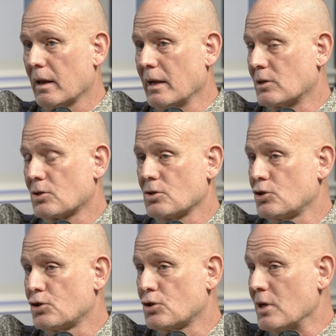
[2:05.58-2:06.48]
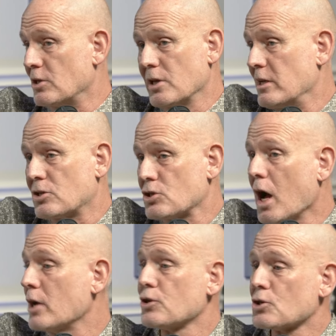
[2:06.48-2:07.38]
it's
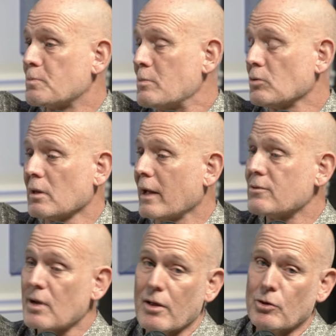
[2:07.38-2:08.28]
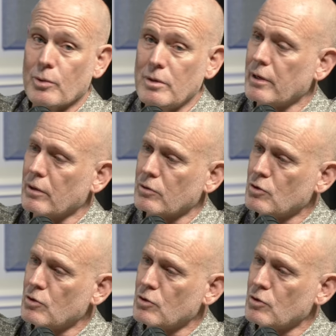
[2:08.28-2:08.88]
not just people in the lifestyle that are in there.